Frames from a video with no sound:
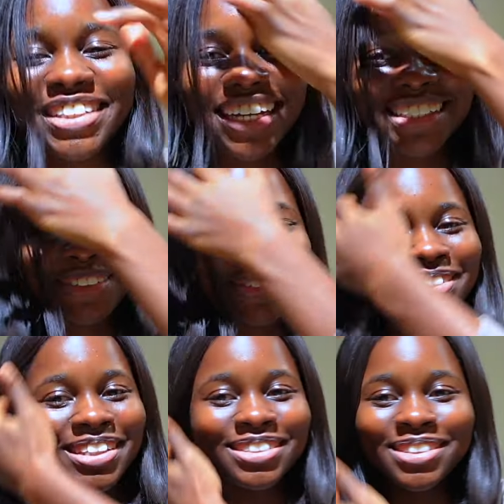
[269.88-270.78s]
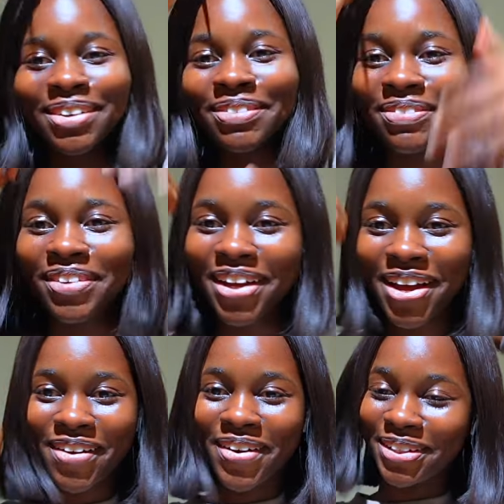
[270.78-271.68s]
to get some some
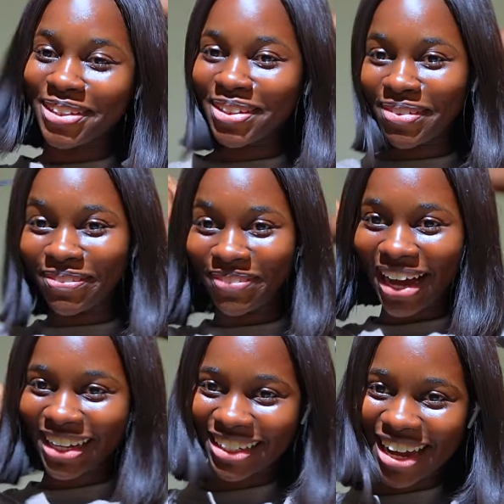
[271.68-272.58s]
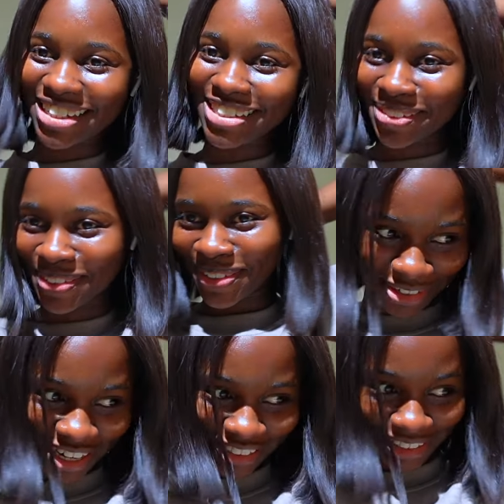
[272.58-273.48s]
some backlash or you
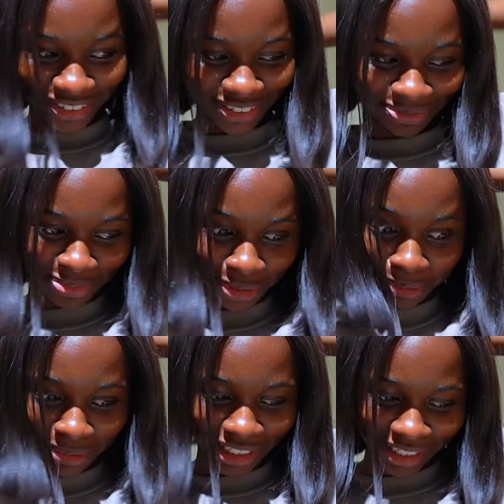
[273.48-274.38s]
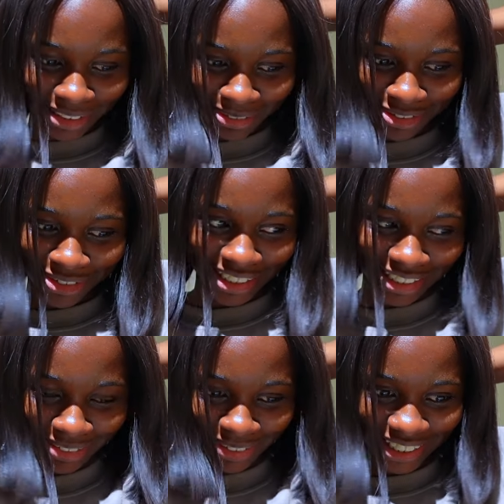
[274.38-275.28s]
guys are gonna probably hate me for
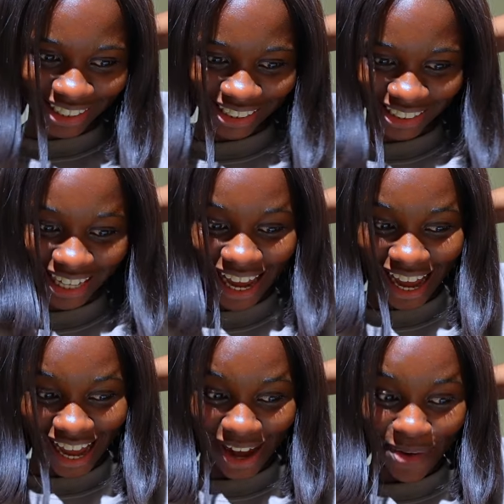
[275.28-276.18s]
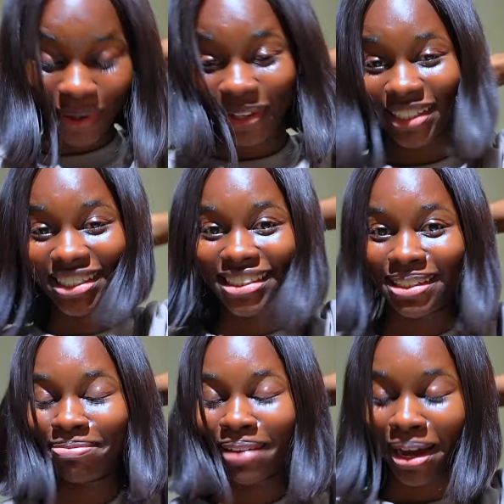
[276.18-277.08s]
this because we're going to
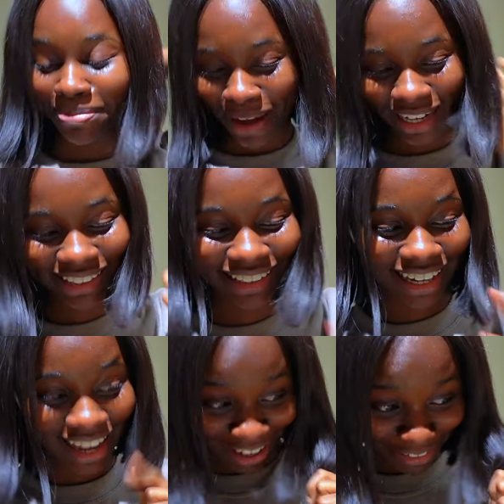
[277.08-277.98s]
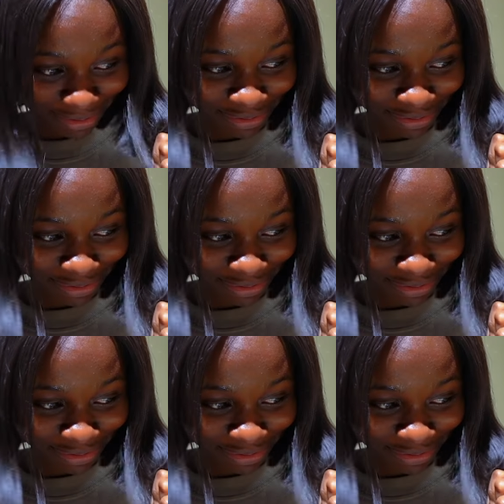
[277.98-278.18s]
see Black Panther Yeah.